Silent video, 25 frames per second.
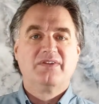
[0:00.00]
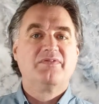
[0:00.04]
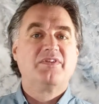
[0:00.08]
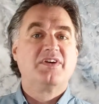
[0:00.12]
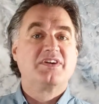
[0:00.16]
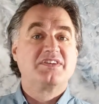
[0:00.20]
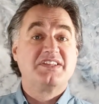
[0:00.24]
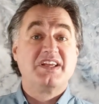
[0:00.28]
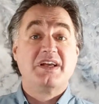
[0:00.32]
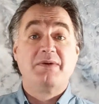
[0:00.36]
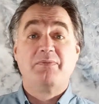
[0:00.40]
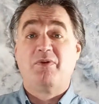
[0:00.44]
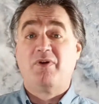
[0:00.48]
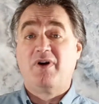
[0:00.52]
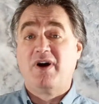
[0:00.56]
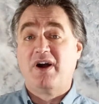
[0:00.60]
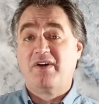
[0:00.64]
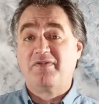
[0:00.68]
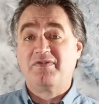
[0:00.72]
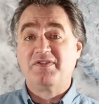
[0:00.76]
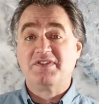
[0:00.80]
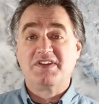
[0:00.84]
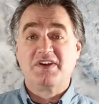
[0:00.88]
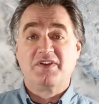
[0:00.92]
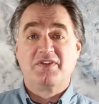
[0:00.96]
For example, I
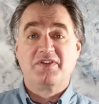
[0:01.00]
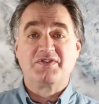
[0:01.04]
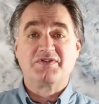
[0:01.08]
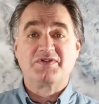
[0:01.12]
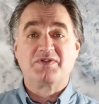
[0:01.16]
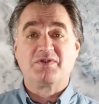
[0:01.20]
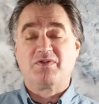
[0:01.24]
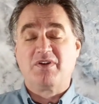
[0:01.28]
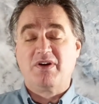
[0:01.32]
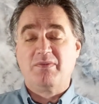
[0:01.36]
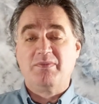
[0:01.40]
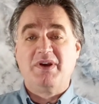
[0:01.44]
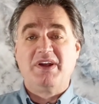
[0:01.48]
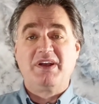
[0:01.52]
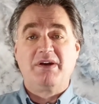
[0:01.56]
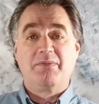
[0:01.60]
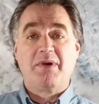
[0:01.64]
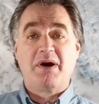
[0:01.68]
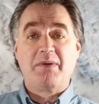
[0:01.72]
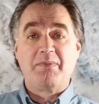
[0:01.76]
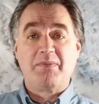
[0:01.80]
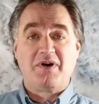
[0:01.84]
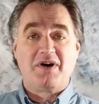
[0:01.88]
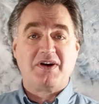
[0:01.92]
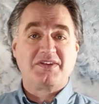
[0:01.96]
often tell the story being in
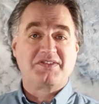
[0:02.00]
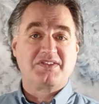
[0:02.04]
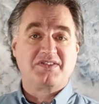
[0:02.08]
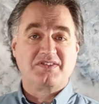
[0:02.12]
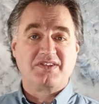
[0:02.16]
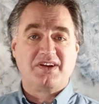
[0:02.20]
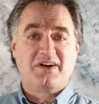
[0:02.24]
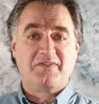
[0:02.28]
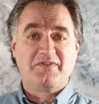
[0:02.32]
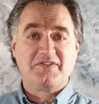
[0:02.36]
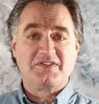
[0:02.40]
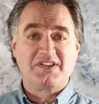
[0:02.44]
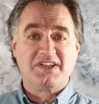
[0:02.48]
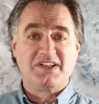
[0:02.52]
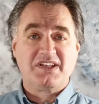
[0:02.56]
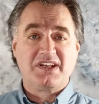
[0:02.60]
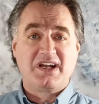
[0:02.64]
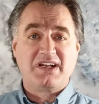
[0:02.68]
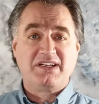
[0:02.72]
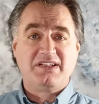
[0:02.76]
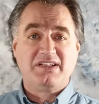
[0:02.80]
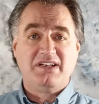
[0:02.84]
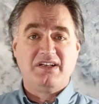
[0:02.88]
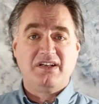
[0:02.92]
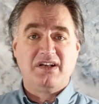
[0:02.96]
my boss's office in
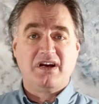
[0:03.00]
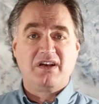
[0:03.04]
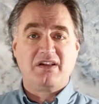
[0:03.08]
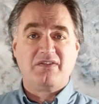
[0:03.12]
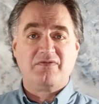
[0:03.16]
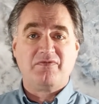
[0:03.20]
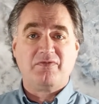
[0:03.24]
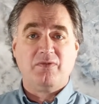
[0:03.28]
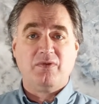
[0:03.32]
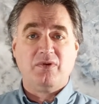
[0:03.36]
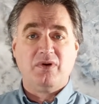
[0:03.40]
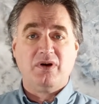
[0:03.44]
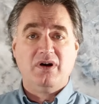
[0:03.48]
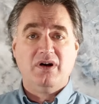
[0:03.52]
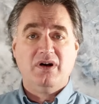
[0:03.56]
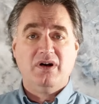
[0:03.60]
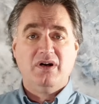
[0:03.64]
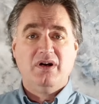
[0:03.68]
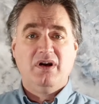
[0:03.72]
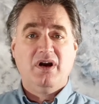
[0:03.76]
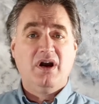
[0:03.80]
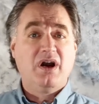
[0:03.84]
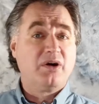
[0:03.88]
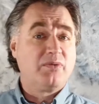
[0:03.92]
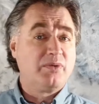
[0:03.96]
1994,
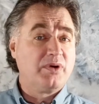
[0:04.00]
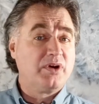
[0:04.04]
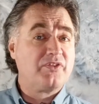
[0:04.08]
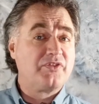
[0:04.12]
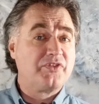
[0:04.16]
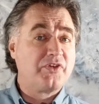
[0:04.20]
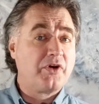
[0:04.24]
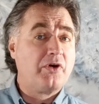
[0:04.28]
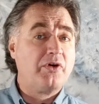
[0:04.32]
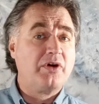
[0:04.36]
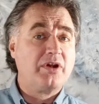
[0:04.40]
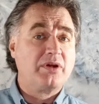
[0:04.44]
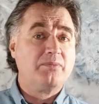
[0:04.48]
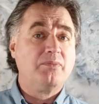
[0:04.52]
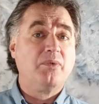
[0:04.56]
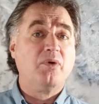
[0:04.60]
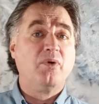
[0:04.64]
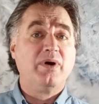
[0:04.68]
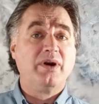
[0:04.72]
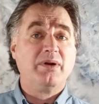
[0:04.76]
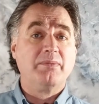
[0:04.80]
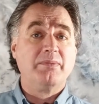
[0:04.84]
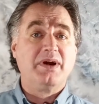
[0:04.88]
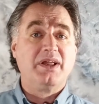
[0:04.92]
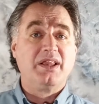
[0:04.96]
a real turning
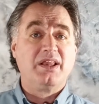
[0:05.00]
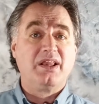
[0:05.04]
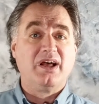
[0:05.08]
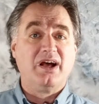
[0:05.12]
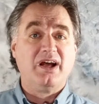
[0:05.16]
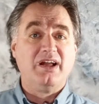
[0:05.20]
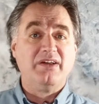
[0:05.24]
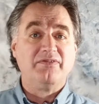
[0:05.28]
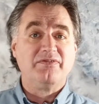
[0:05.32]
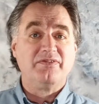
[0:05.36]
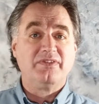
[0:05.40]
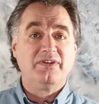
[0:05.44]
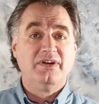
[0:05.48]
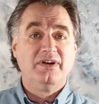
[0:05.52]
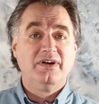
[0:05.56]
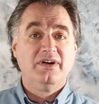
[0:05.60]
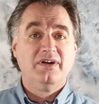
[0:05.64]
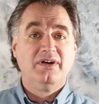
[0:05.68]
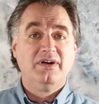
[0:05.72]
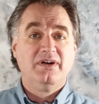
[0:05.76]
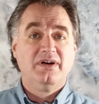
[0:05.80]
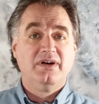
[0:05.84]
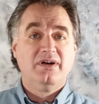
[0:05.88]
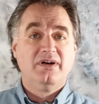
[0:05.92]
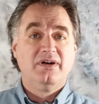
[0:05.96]
point in my life,
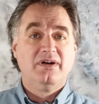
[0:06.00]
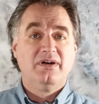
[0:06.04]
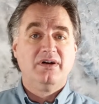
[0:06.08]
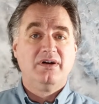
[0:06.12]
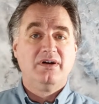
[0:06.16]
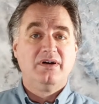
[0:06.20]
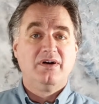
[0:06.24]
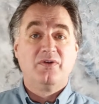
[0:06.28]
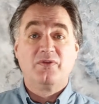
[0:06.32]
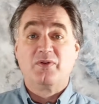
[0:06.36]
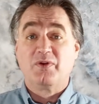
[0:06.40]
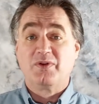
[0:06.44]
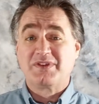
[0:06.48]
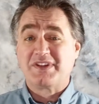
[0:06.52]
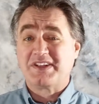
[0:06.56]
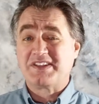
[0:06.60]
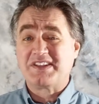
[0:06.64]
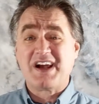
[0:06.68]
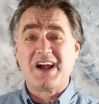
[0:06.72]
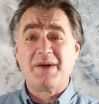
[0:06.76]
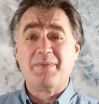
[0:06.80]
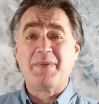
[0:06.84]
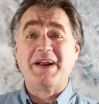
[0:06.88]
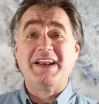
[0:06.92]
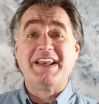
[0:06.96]
although at the
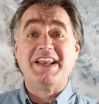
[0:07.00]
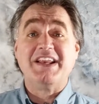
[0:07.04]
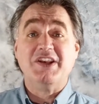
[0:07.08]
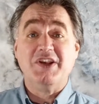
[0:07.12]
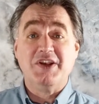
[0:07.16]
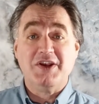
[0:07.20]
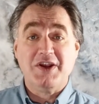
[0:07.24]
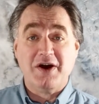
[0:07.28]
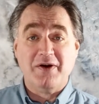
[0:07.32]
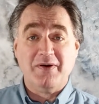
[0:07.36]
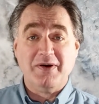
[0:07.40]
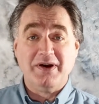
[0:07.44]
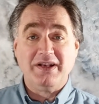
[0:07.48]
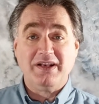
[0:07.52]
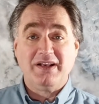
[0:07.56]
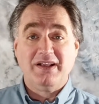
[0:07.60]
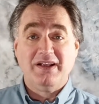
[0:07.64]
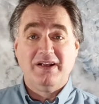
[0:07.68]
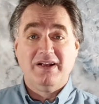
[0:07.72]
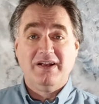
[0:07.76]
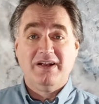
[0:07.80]
time I didn't know it.